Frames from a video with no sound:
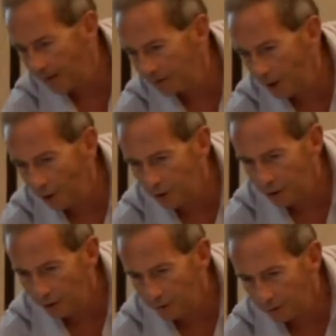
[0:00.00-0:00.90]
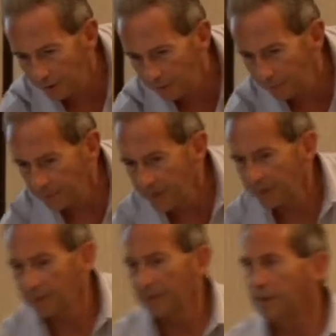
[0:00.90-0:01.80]
that notion
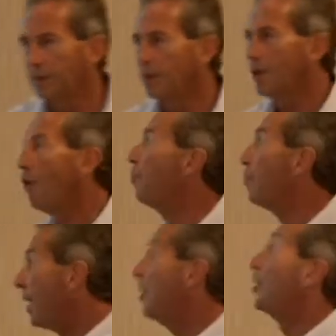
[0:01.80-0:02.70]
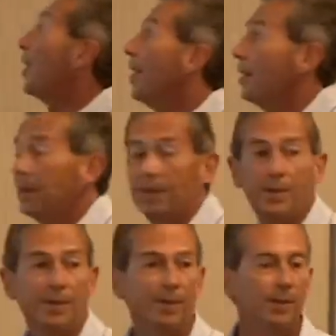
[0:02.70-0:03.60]
of beta,
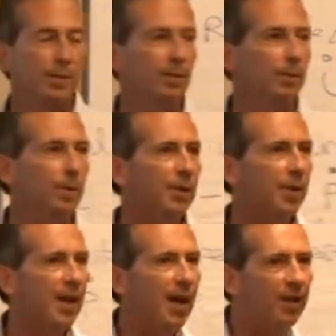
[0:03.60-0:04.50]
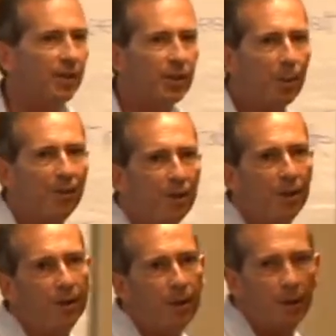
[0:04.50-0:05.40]
which again some of
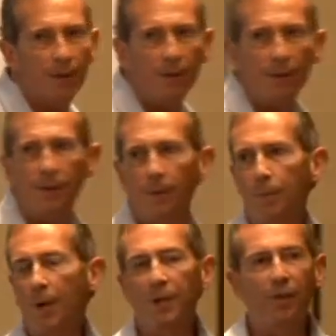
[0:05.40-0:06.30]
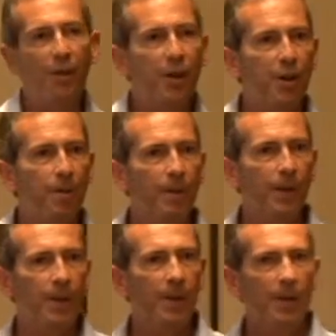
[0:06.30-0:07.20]
you might have heard of.
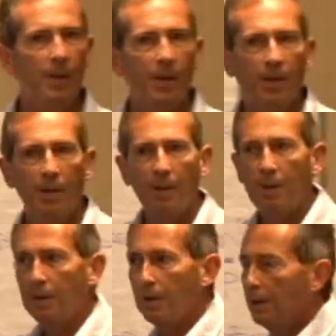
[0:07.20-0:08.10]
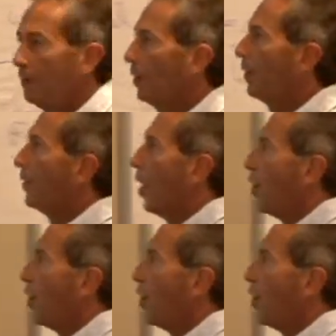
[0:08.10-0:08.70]
So the